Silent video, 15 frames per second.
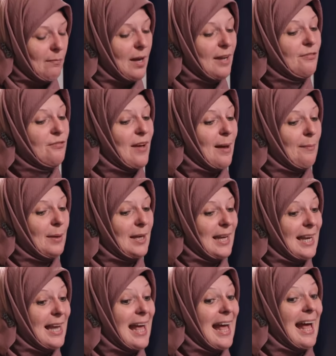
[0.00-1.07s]
my
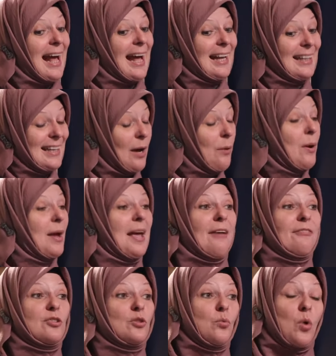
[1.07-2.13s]
family, and now I
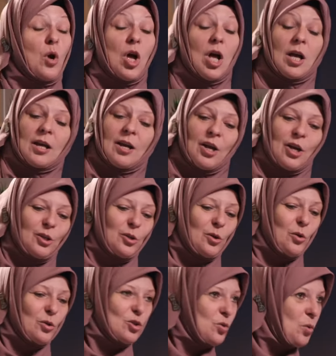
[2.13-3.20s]
have to work
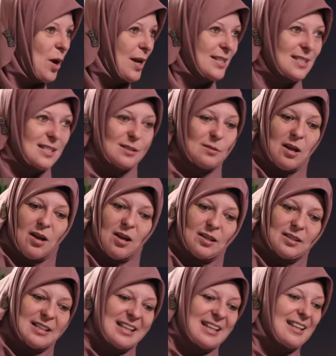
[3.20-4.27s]
not twice as
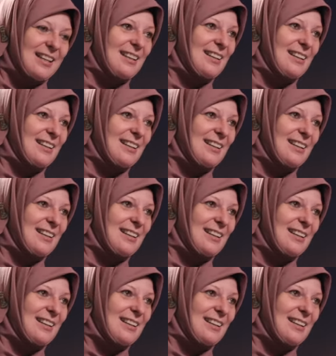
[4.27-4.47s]
hard,